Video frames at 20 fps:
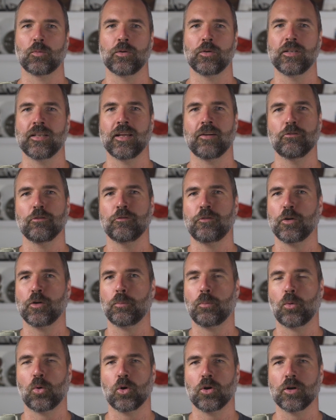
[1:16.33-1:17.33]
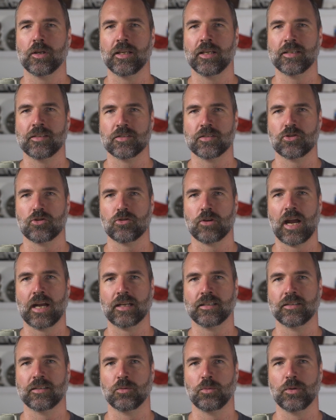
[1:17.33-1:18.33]
We'd never feel bored or get
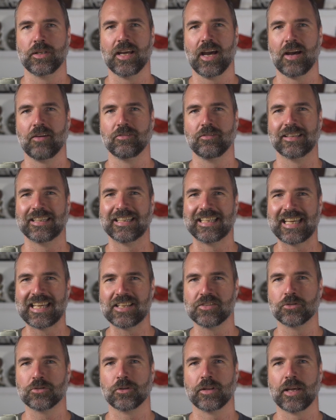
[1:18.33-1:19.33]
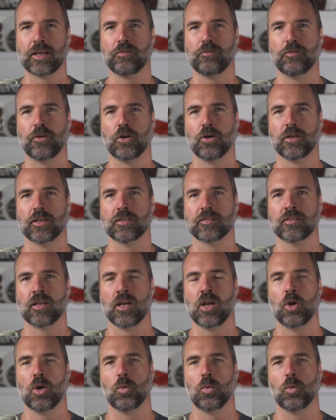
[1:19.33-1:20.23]
distracted. We'd have laser-like focus.